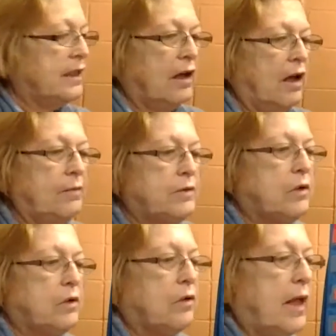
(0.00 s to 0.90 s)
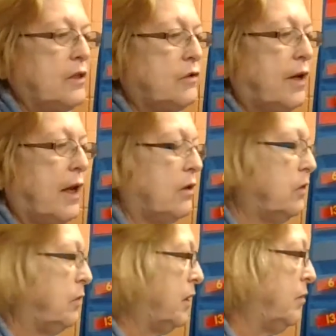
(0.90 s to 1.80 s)
I'm so glad you
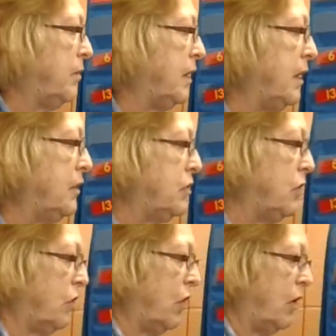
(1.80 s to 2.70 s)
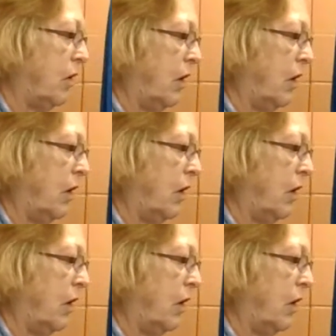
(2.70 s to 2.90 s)
counted with me. Let's turn our